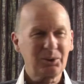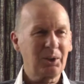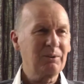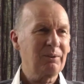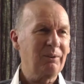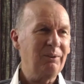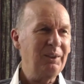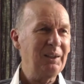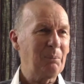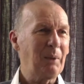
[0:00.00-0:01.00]
didn't
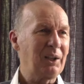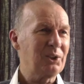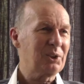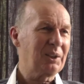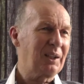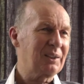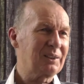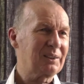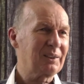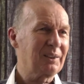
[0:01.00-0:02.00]
really manage to
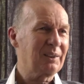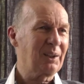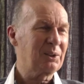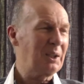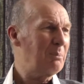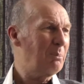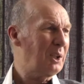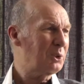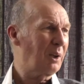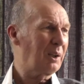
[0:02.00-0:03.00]
get uh, a
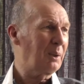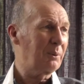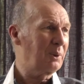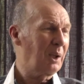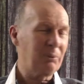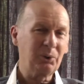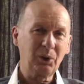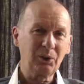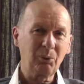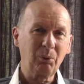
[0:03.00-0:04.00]
team-based track
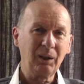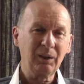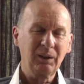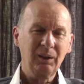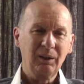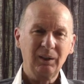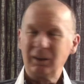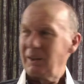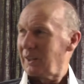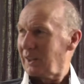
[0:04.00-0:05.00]
livelihood underway.
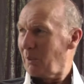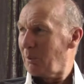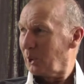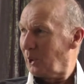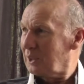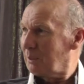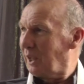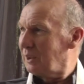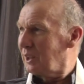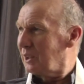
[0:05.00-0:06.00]
And I remember going to
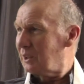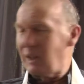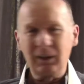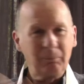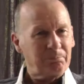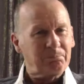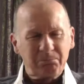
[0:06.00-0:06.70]
Banting and saying,